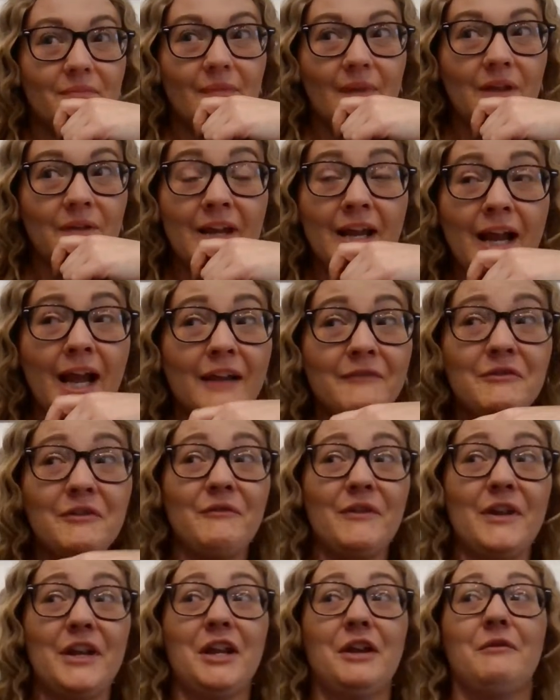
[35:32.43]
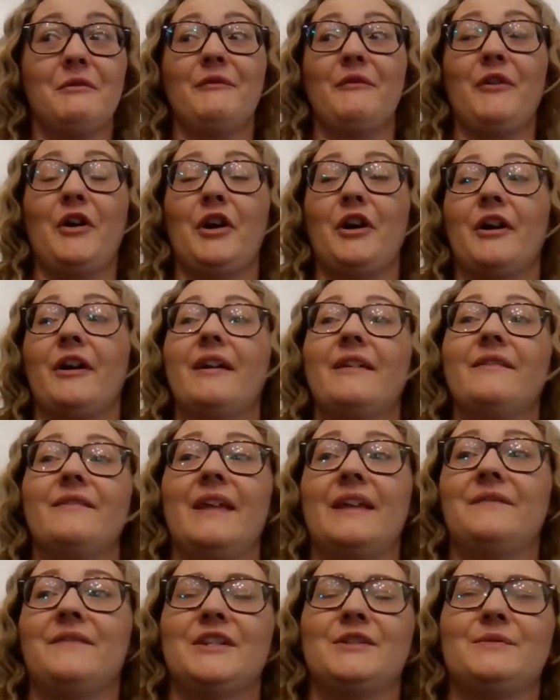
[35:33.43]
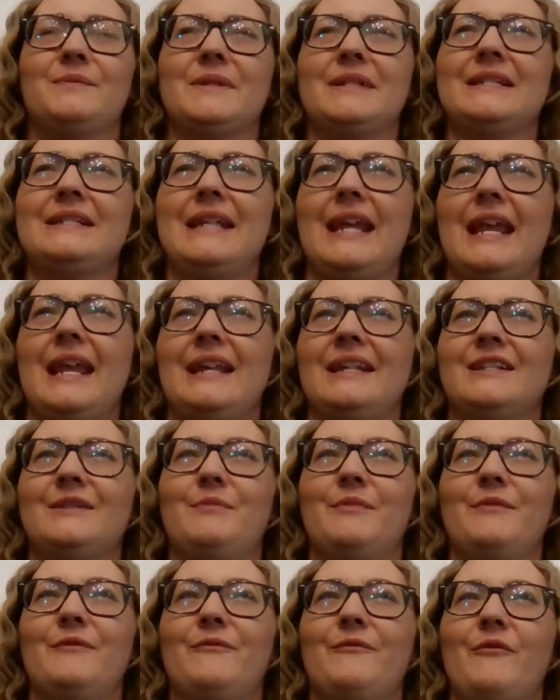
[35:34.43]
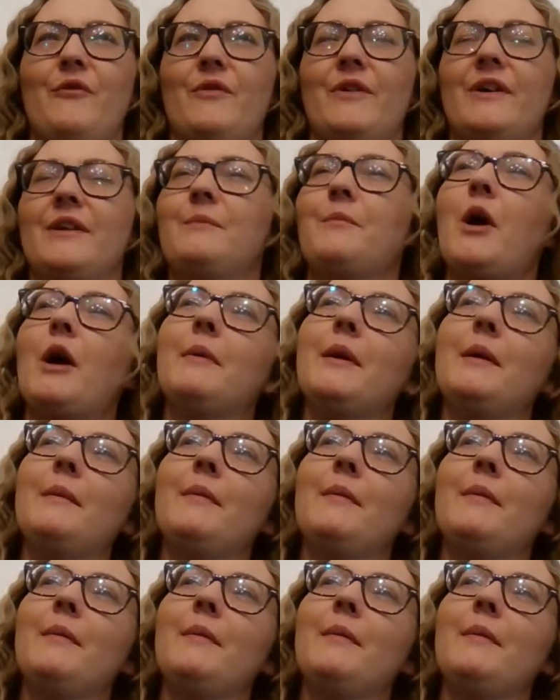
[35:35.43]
like I have a video of her like this was days before like probably